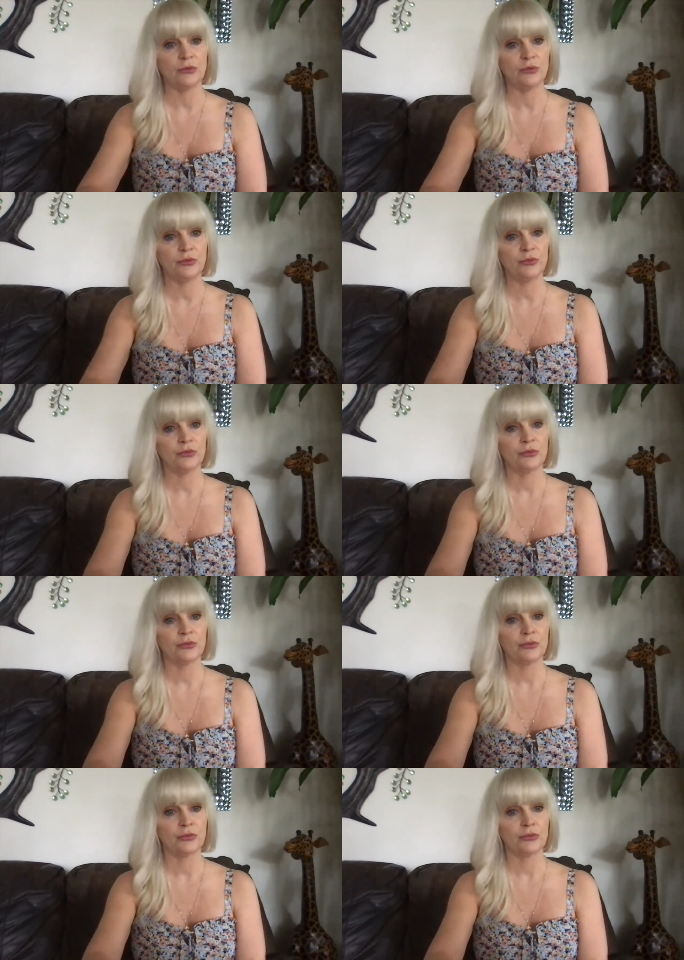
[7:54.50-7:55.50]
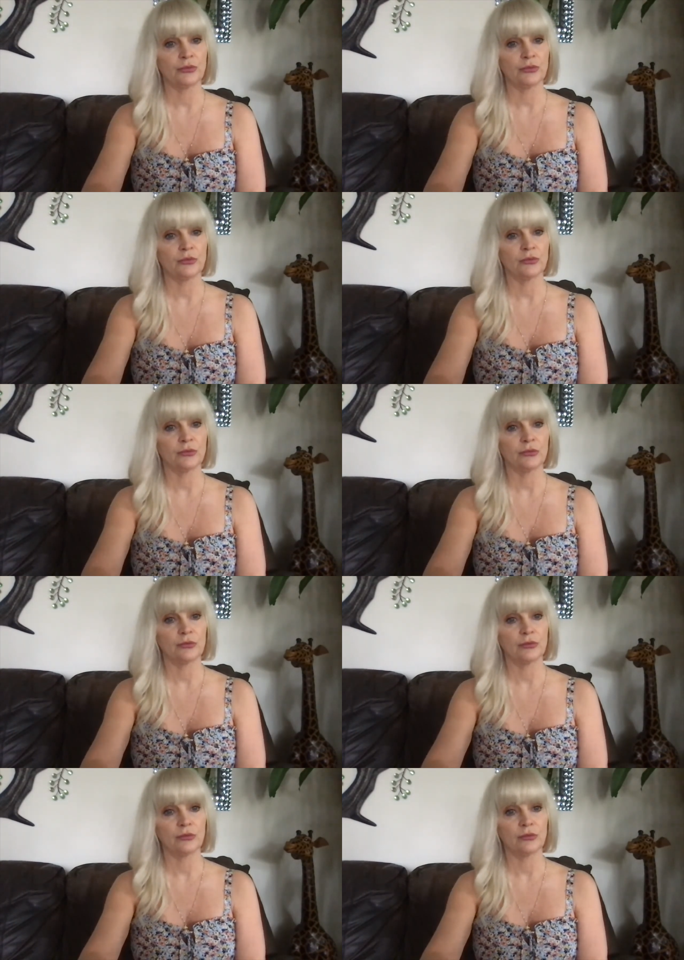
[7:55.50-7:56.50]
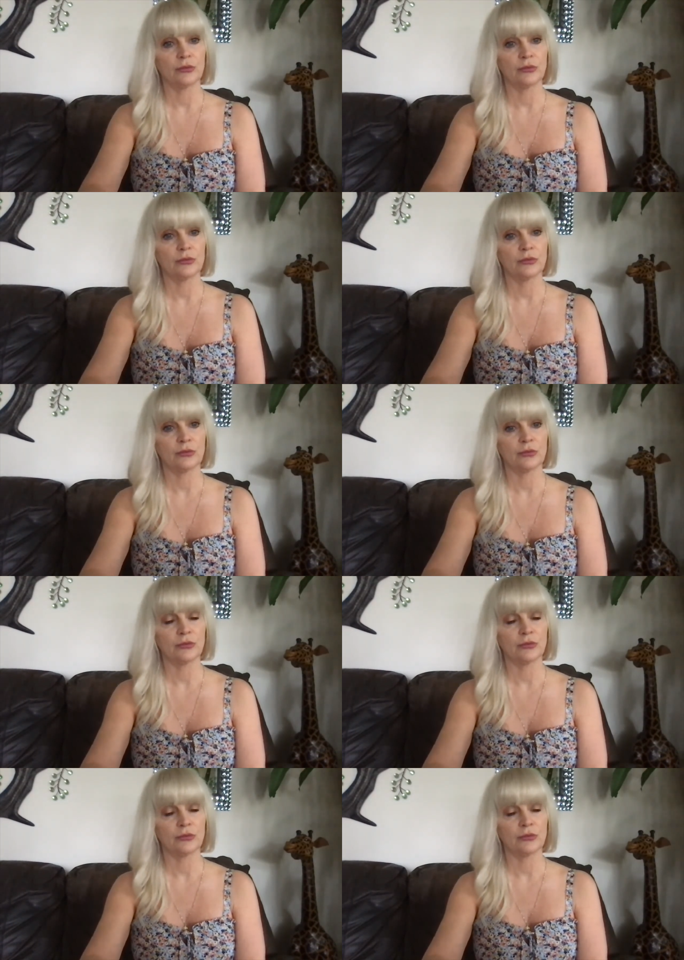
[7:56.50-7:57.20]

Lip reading: [no speech]